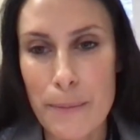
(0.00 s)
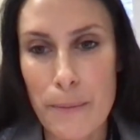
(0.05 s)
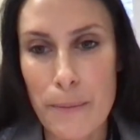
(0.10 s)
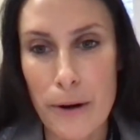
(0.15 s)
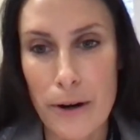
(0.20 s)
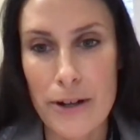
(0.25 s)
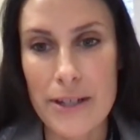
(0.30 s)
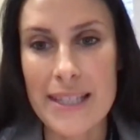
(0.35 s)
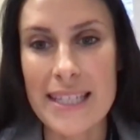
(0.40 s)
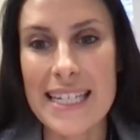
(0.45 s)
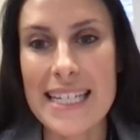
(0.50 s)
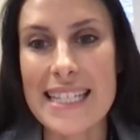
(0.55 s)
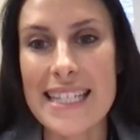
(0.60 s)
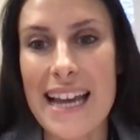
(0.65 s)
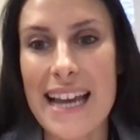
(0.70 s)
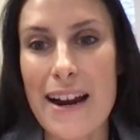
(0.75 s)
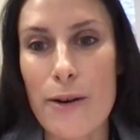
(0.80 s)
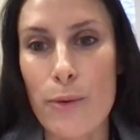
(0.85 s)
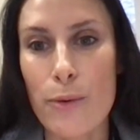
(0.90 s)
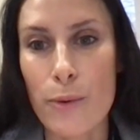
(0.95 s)
person is
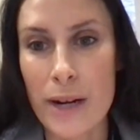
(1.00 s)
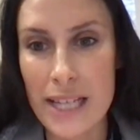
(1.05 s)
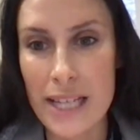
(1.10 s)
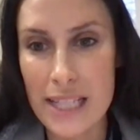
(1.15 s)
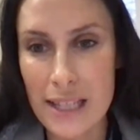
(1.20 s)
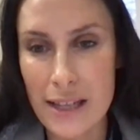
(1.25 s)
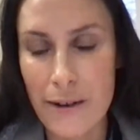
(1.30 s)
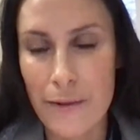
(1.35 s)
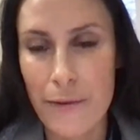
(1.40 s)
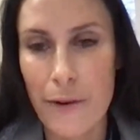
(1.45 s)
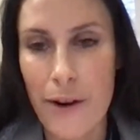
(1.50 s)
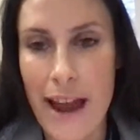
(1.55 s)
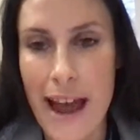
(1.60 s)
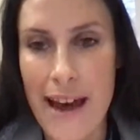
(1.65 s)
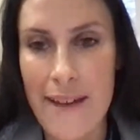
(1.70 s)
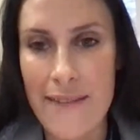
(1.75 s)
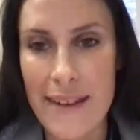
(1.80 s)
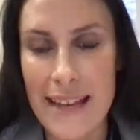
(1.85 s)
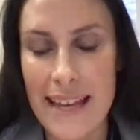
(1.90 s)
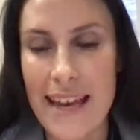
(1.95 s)
at risk for
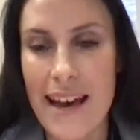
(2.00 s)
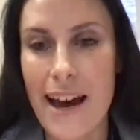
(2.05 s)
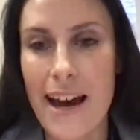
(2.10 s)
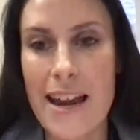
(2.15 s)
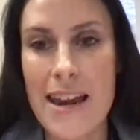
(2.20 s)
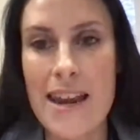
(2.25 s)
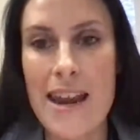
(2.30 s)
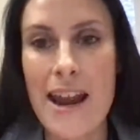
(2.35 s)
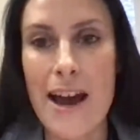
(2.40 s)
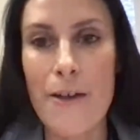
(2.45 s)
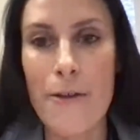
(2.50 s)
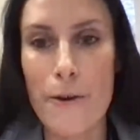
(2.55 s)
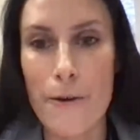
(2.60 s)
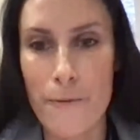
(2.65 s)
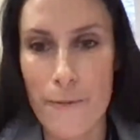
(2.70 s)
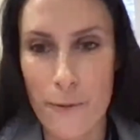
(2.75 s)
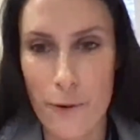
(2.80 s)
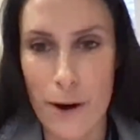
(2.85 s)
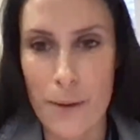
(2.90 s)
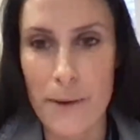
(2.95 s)
having another
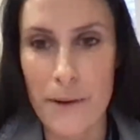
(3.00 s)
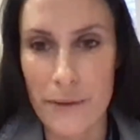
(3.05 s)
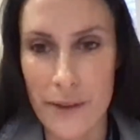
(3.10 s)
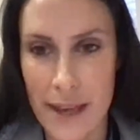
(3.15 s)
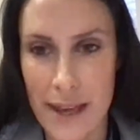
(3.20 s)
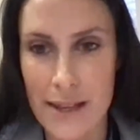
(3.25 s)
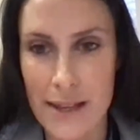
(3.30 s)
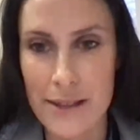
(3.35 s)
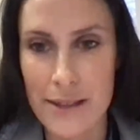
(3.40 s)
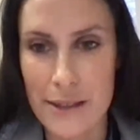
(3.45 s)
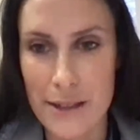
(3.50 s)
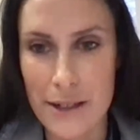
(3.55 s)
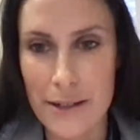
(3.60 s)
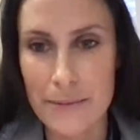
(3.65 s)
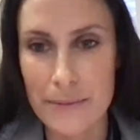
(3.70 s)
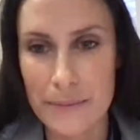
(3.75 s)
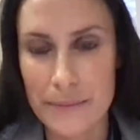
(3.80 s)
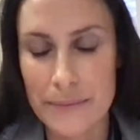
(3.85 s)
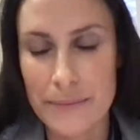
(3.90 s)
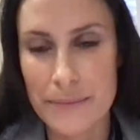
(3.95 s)
form of
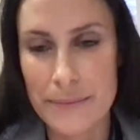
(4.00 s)
cancer.